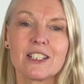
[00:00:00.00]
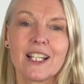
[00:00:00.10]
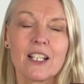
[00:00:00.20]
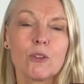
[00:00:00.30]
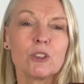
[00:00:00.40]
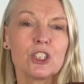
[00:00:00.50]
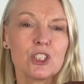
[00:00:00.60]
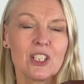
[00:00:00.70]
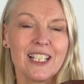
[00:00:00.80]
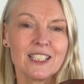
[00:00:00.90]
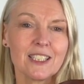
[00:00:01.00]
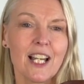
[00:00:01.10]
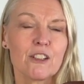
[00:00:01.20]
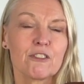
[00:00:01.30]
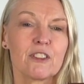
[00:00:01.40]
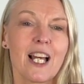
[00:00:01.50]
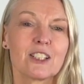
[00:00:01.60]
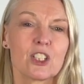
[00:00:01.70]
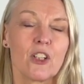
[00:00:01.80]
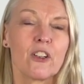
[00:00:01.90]
and I want you to listen out for that
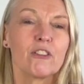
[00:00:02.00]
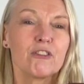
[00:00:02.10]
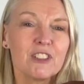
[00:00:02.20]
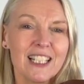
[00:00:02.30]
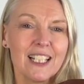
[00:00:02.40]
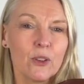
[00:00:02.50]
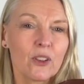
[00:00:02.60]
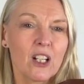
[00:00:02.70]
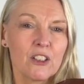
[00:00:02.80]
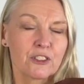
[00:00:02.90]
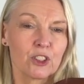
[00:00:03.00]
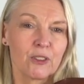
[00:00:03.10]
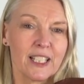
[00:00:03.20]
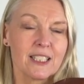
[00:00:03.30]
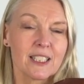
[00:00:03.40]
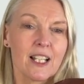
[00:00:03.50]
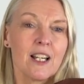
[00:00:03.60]
slur and really look after it,